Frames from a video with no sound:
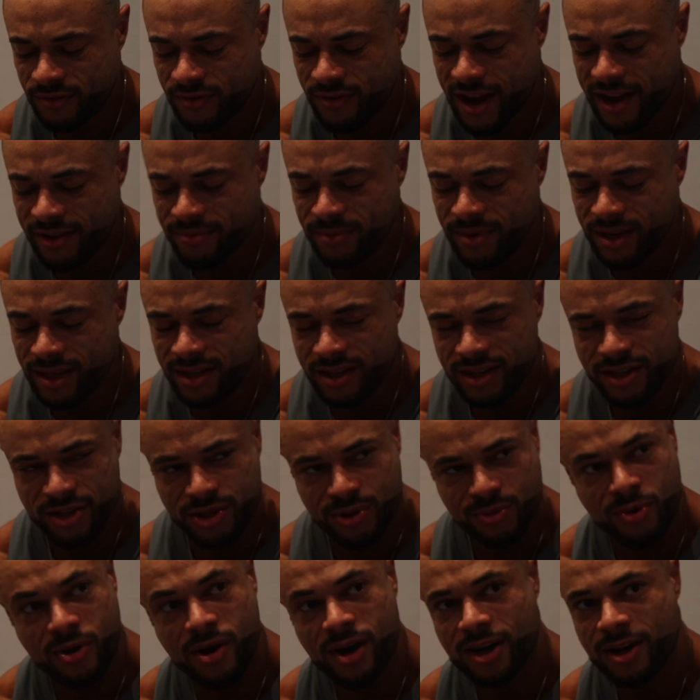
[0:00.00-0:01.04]
five minute
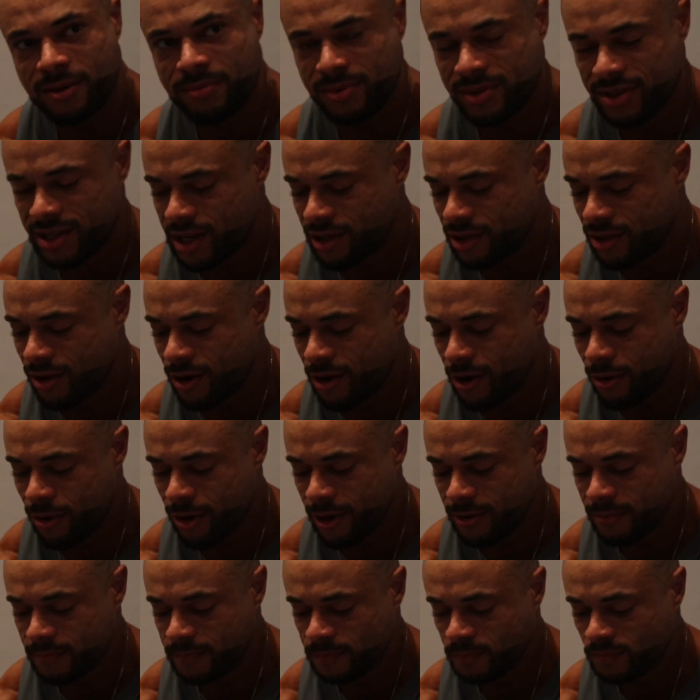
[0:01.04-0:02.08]
easy walk up and down the
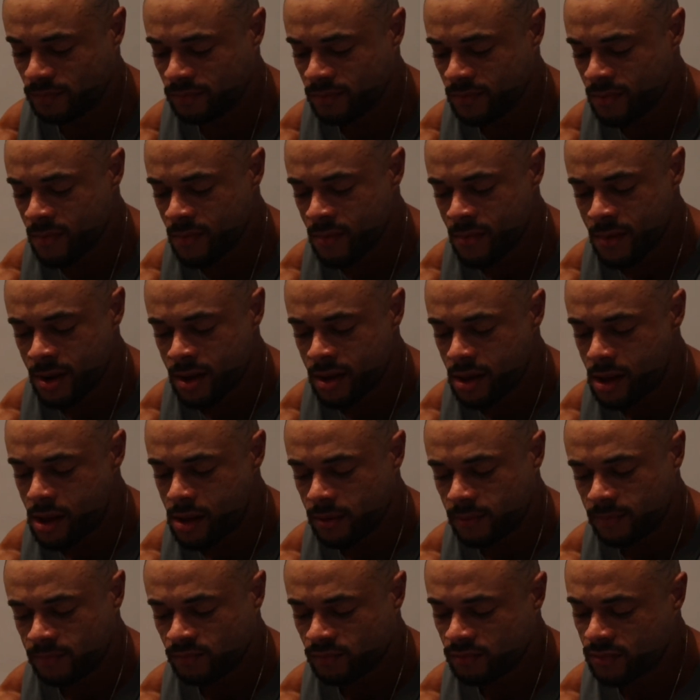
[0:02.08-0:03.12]
hallway,
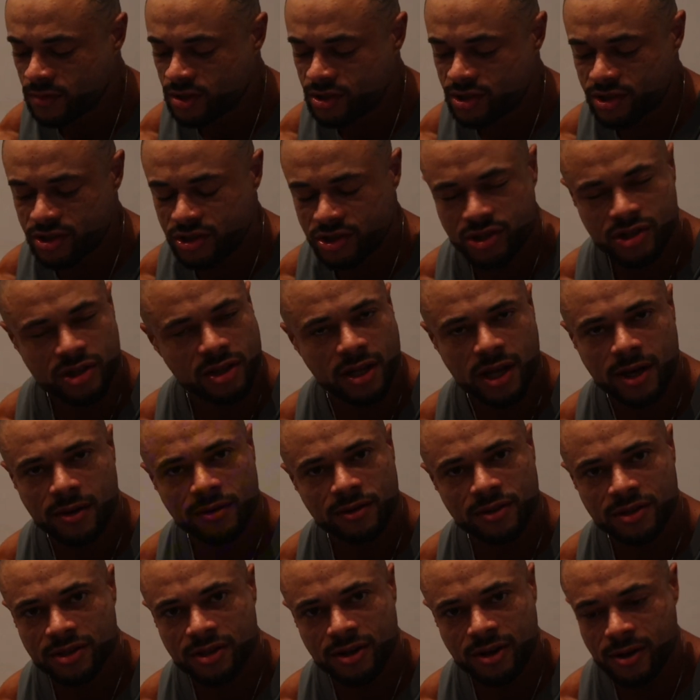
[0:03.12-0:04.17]
and just chill
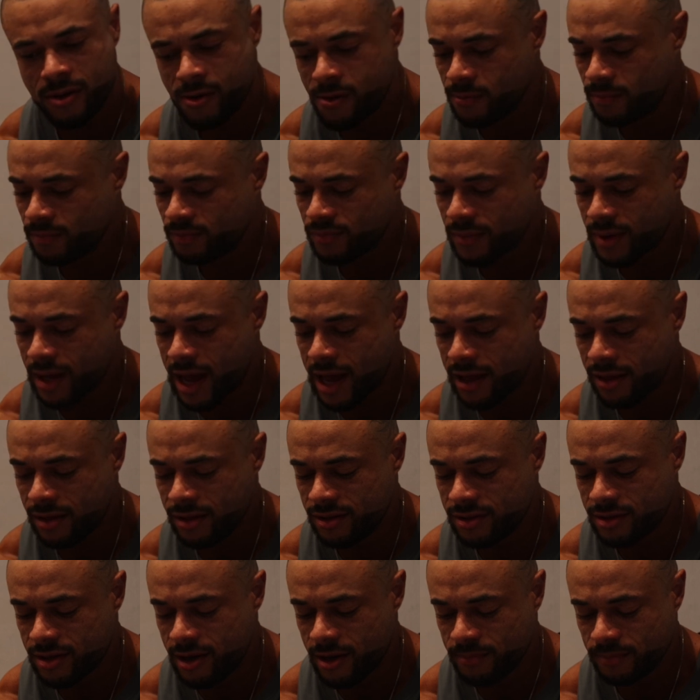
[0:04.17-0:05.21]
out until
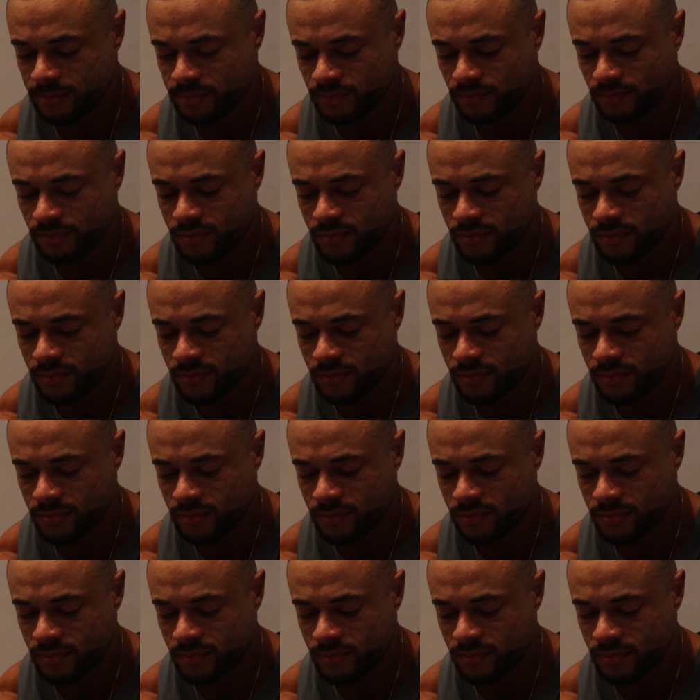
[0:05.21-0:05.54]
athletes time.